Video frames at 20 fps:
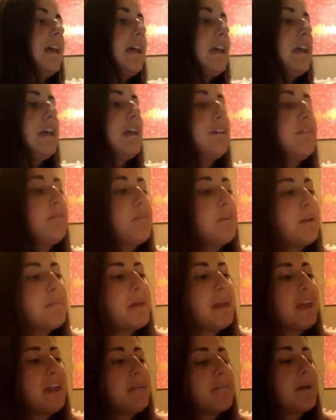If we
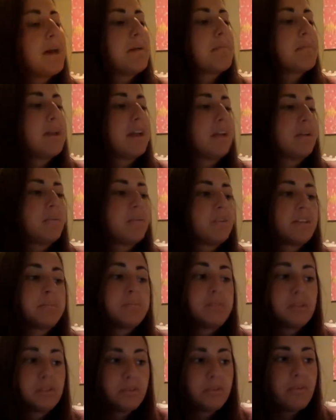made Mapman with a
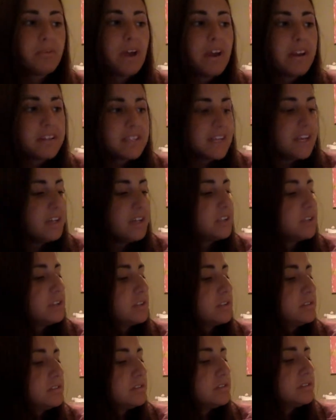blue
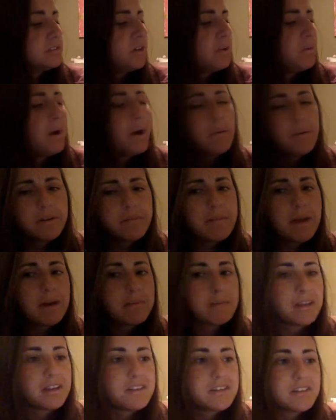rectangle, what would
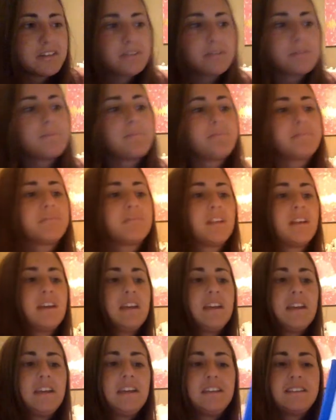Mapman do?
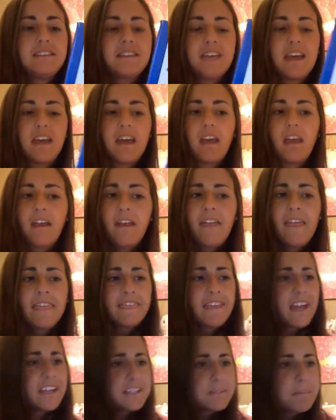He'd say,
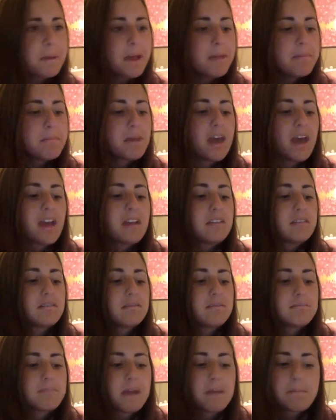"That's my mat.
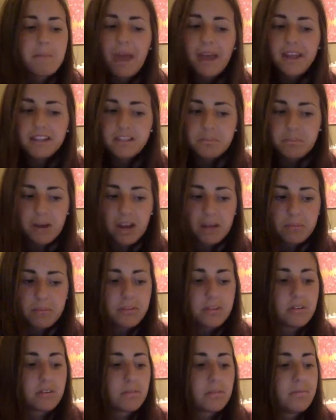My mat's bright
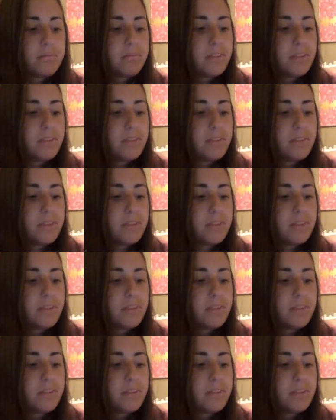blue.